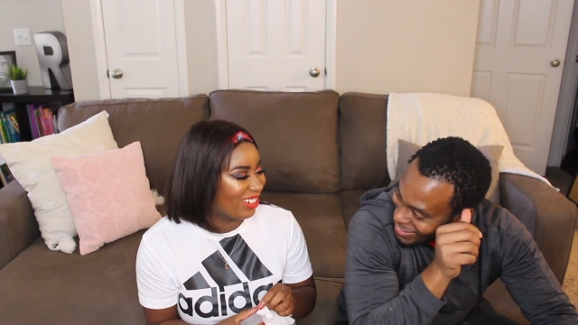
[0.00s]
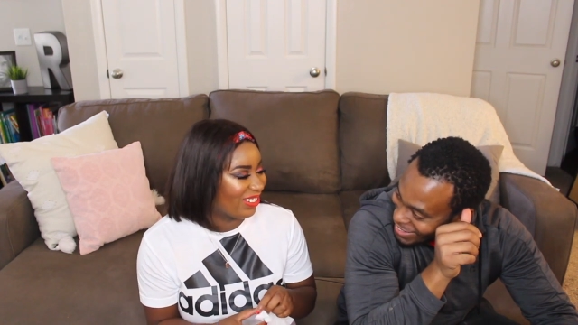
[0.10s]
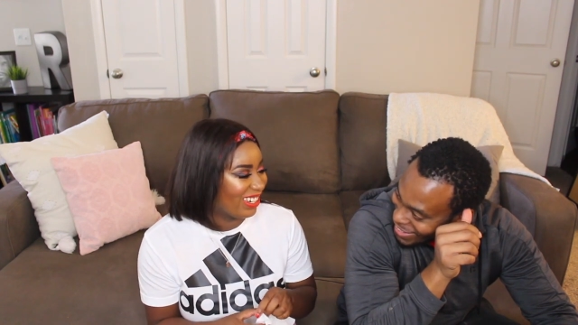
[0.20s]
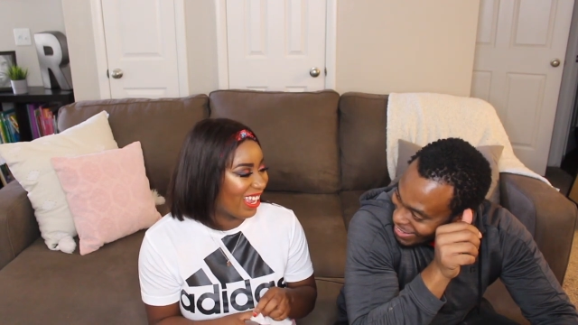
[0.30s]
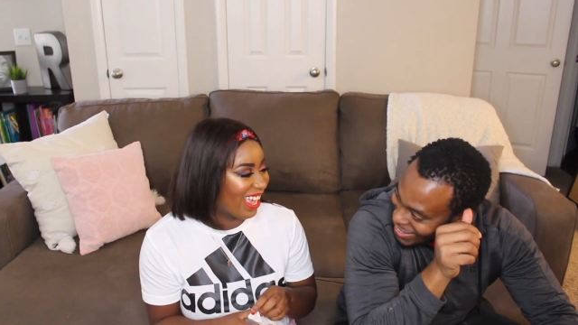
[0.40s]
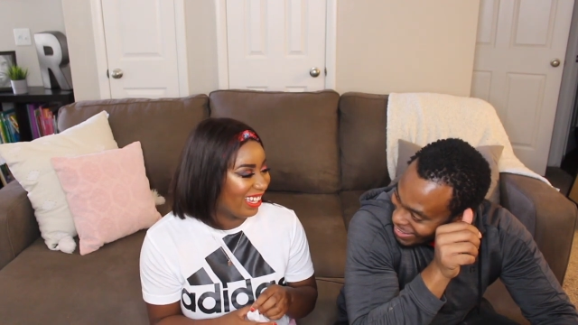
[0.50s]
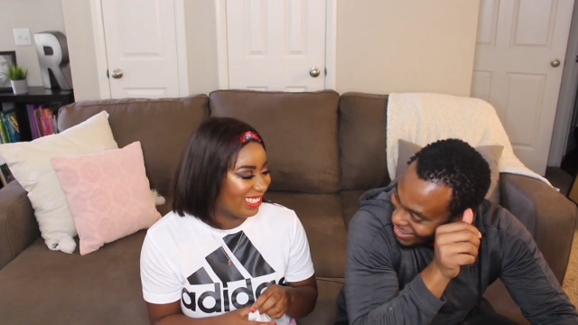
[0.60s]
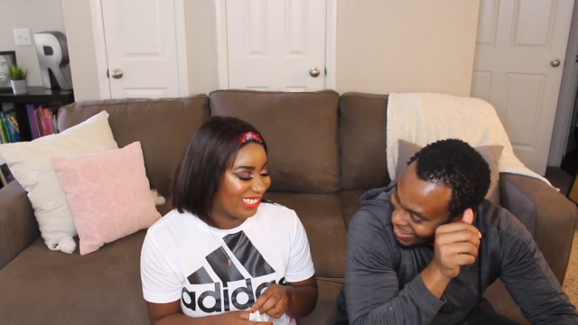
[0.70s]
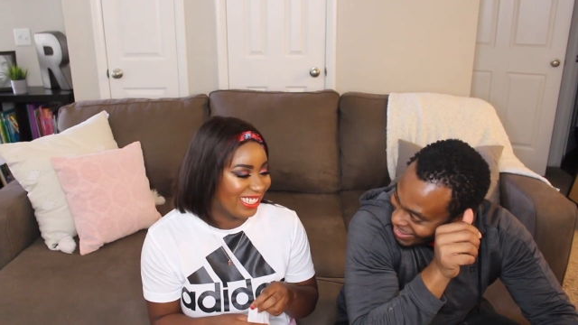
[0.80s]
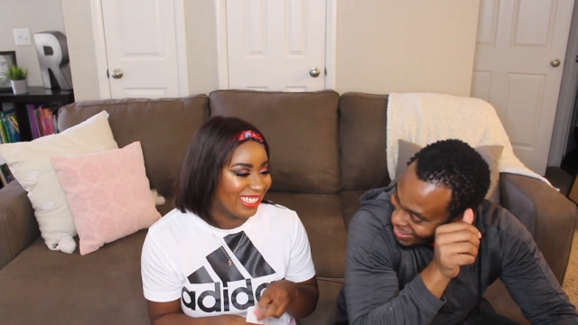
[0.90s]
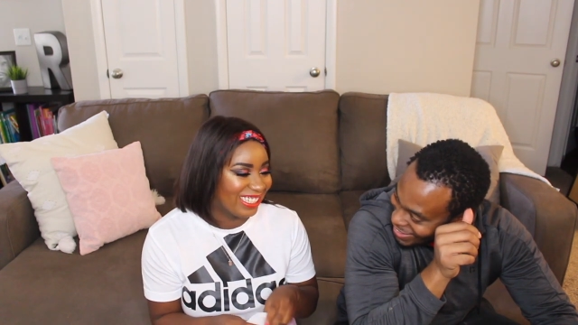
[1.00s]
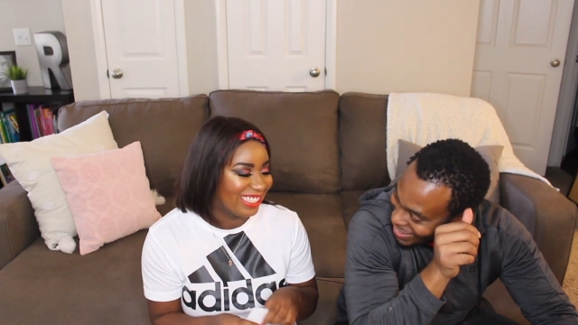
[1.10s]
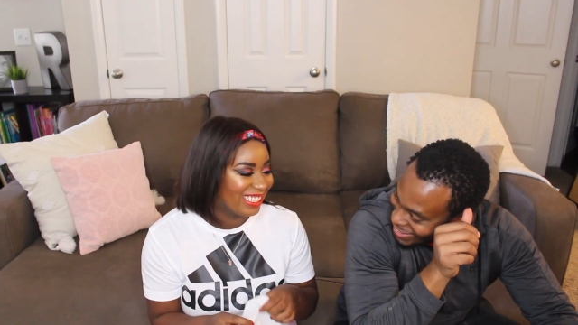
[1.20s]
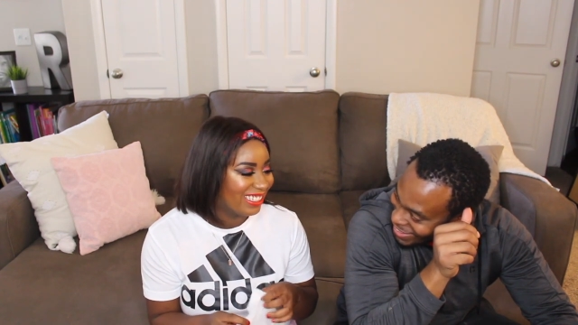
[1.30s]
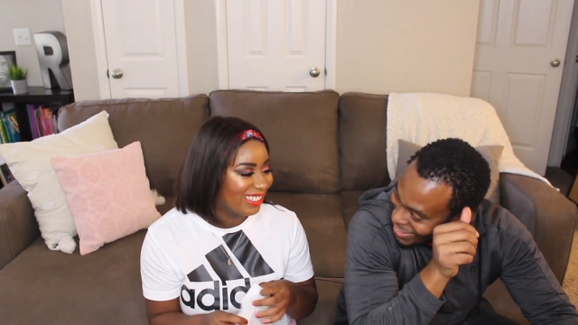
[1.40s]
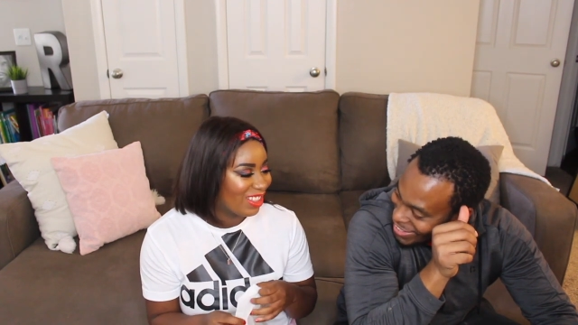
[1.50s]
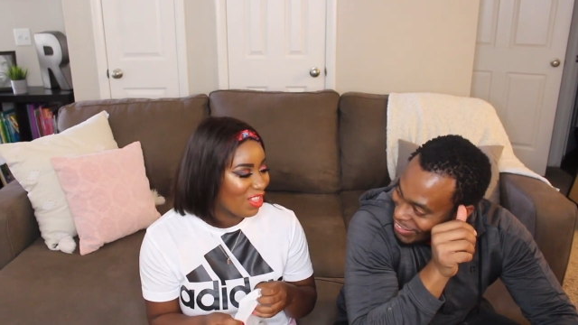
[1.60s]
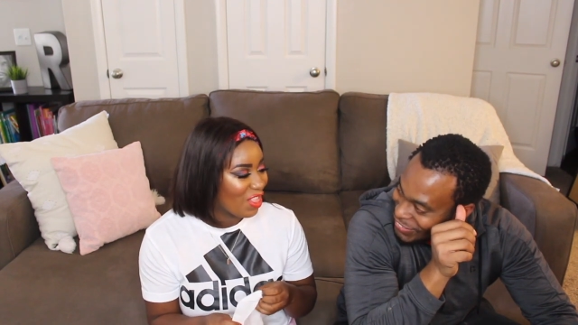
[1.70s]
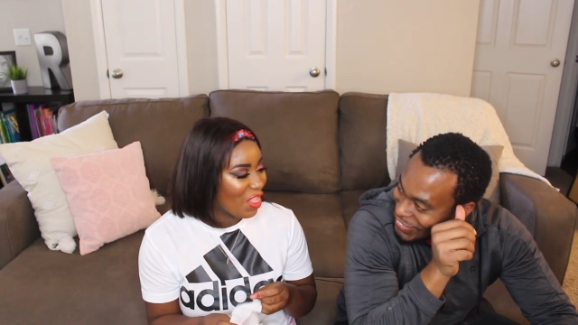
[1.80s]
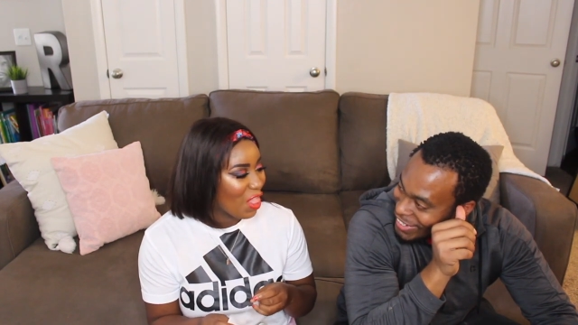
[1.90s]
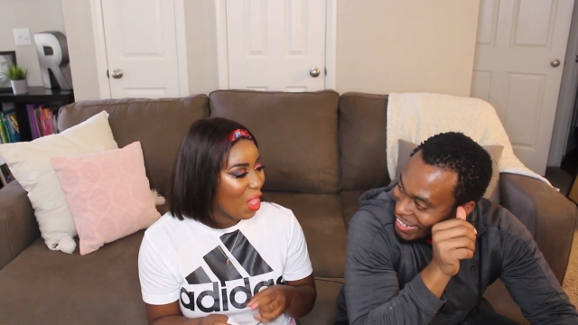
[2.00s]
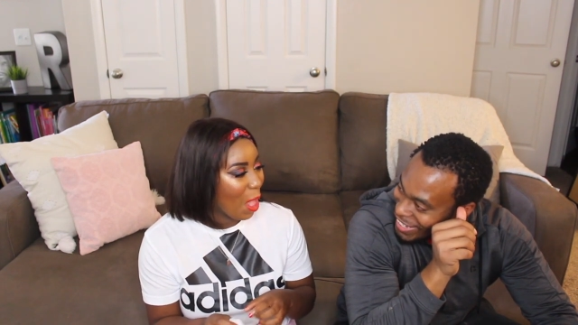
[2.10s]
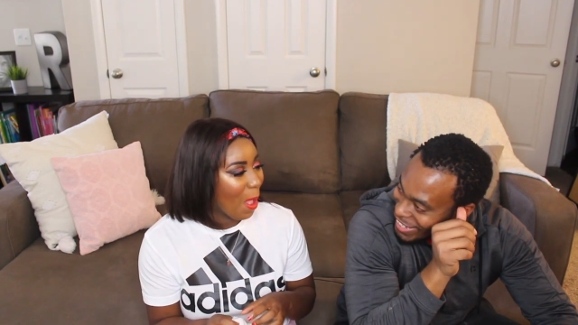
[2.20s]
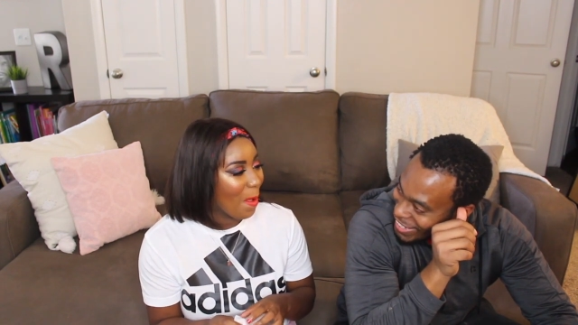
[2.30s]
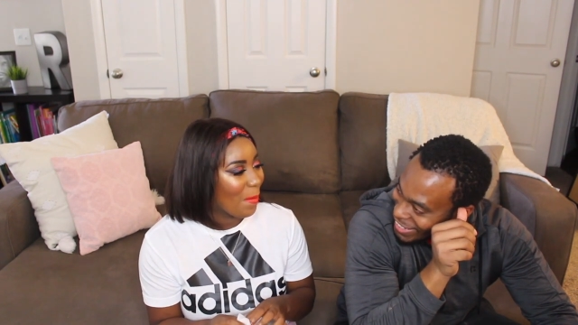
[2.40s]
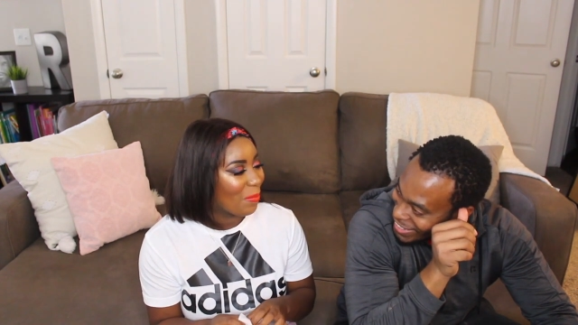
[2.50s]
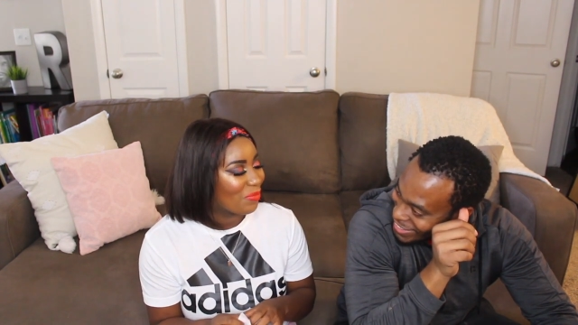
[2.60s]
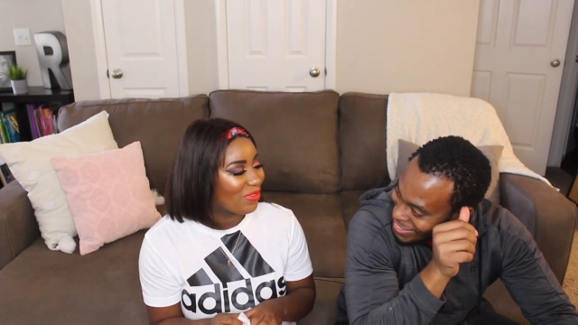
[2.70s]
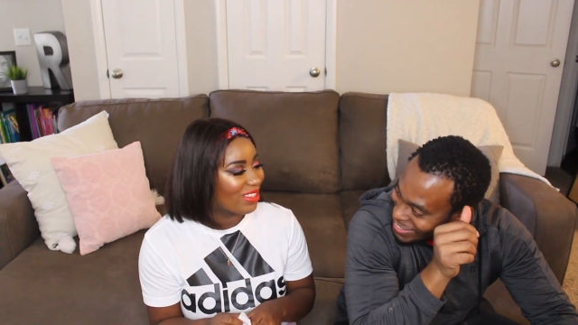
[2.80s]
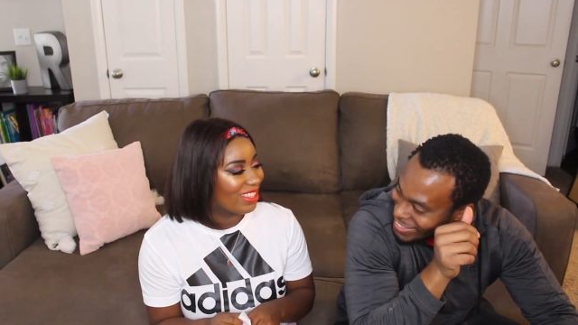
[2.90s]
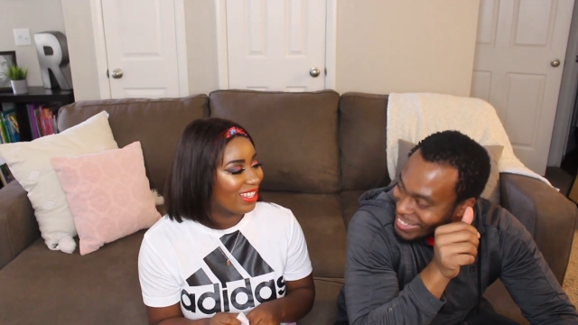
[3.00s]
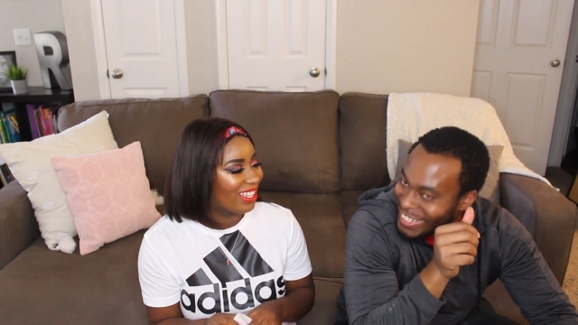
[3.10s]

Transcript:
Speaker 1: Your reaction? What? Is this,